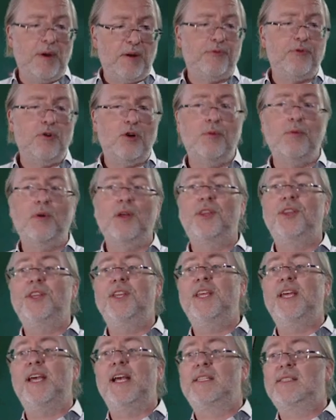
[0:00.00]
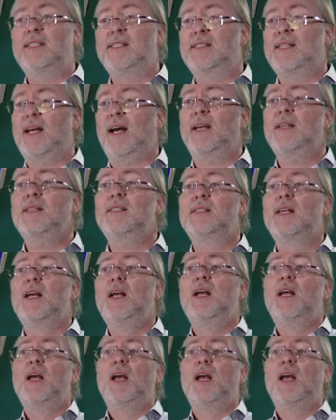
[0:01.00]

perform the exercise.